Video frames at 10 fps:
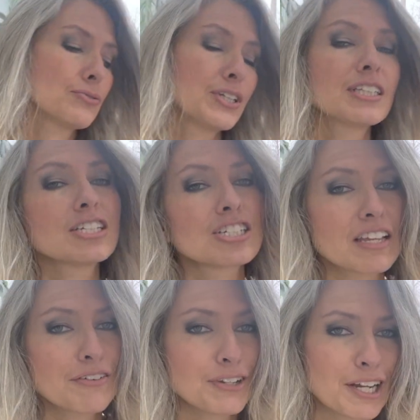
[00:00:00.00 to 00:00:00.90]
vintage
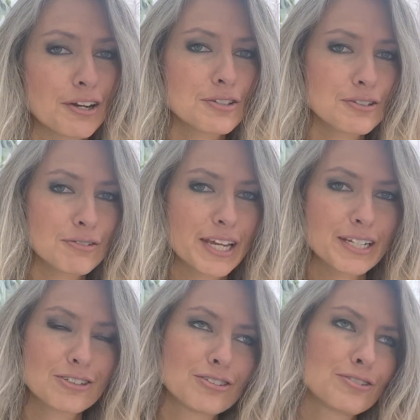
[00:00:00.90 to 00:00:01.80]
stuff. And I also like
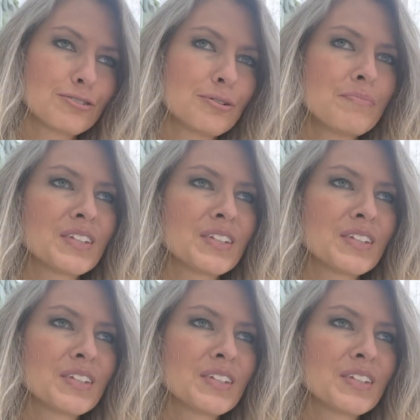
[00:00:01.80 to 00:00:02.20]
to do